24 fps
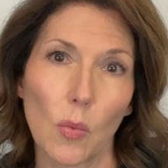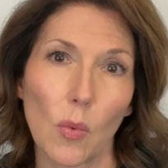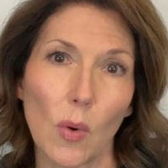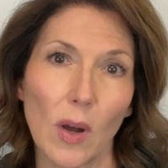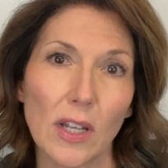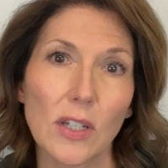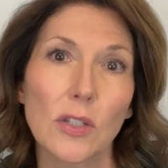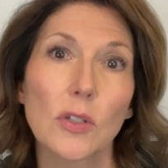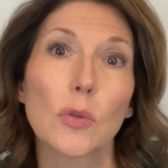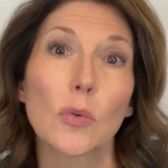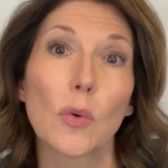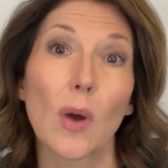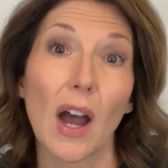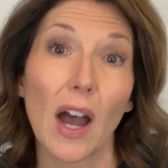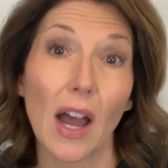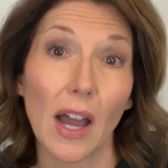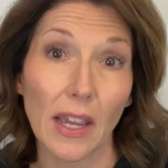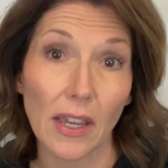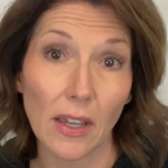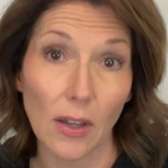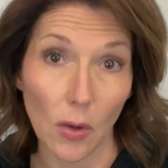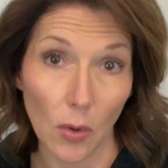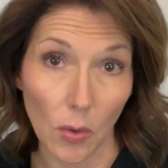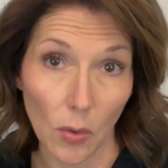what do
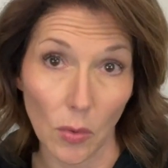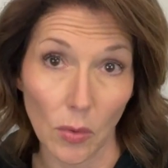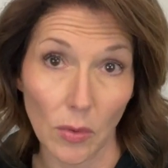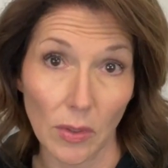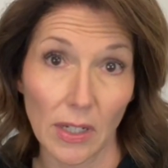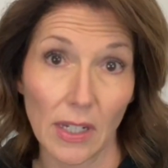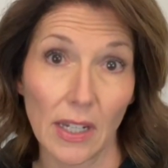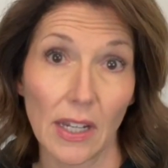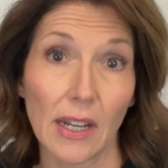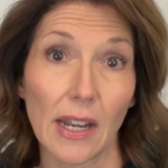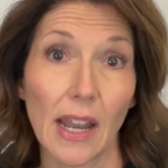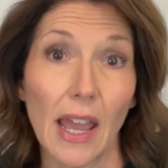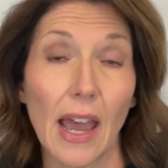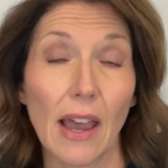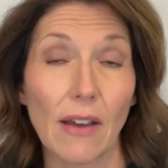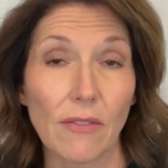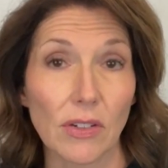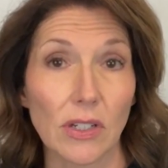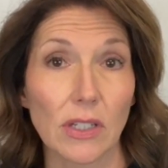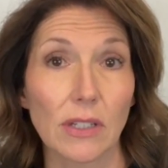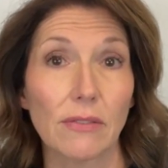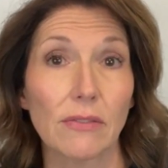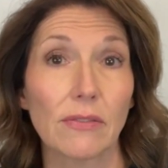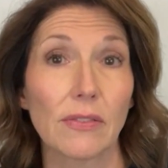I own in
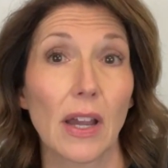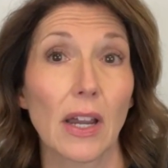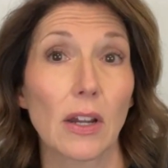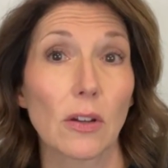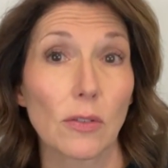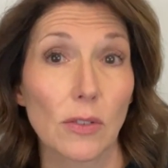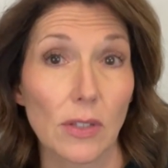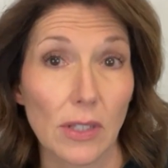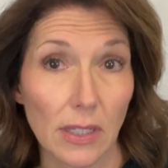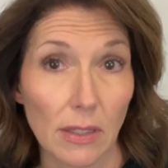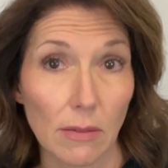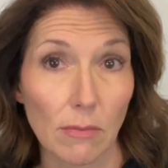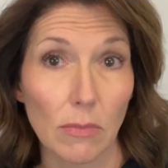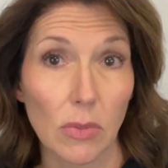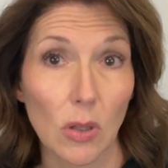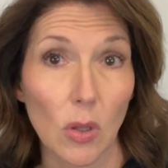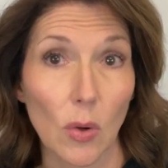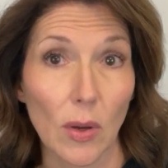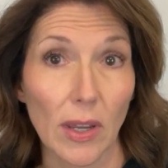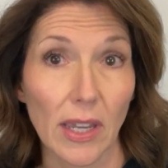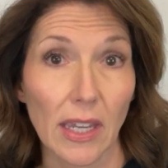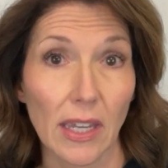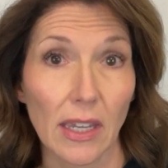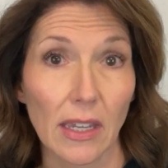having to fire this
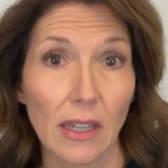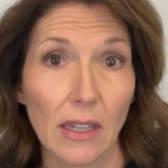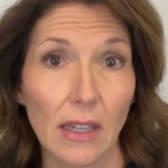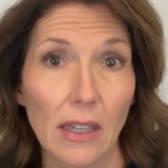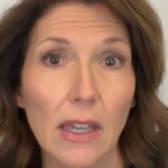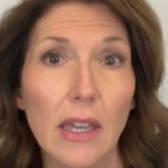employee?